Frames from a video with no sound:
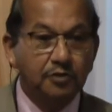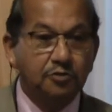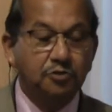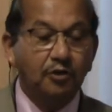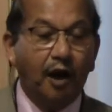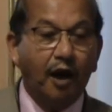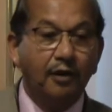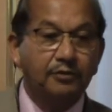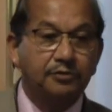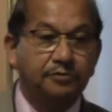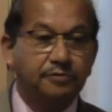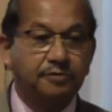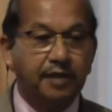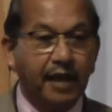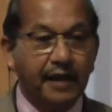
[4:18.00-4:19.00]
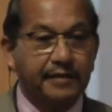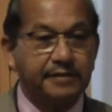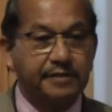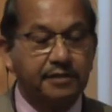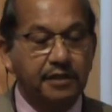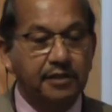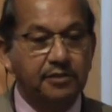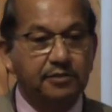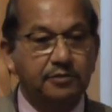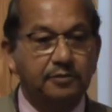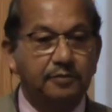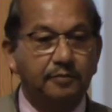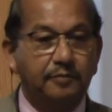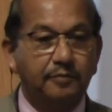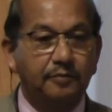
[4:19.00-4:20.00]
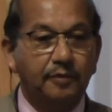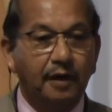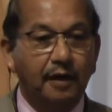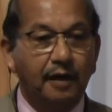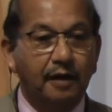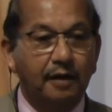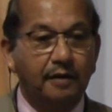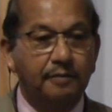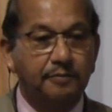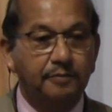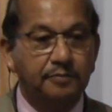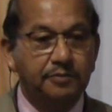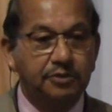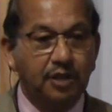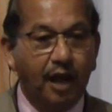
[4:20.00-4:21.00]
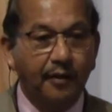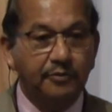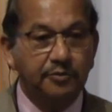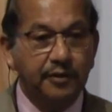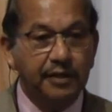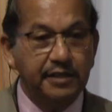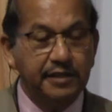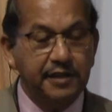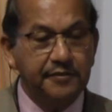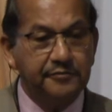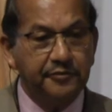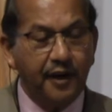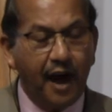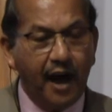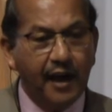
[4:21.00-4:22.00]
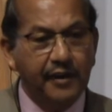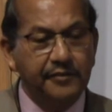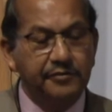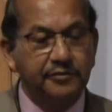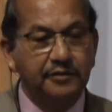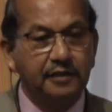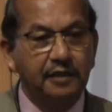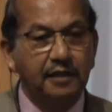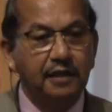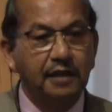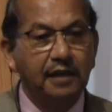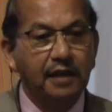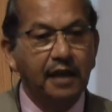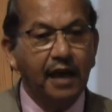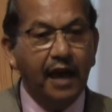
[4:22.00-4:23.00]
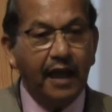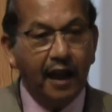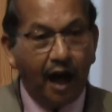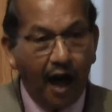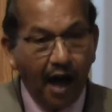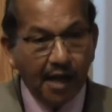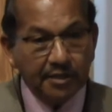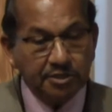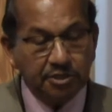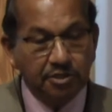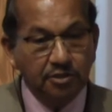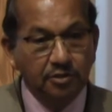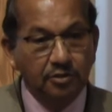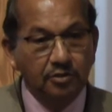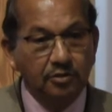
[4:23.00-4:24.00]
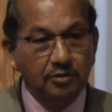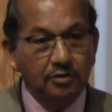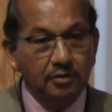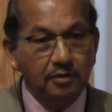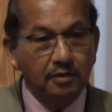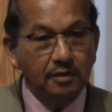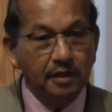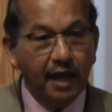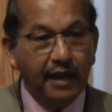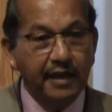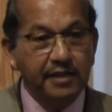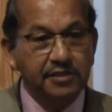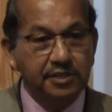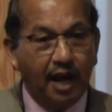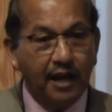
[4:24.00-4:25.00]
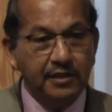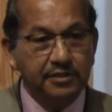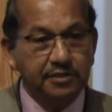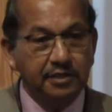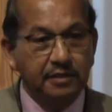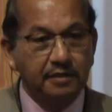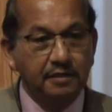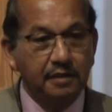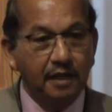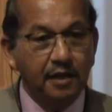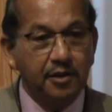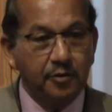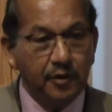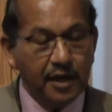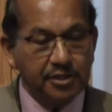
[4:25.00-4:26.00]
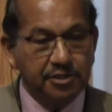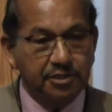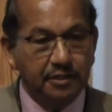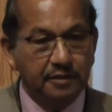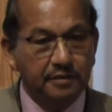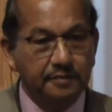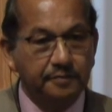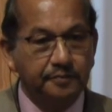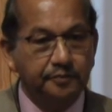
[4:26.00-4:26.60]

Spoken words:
to our text in Psalm 23:5 and ask you an injunction, a question.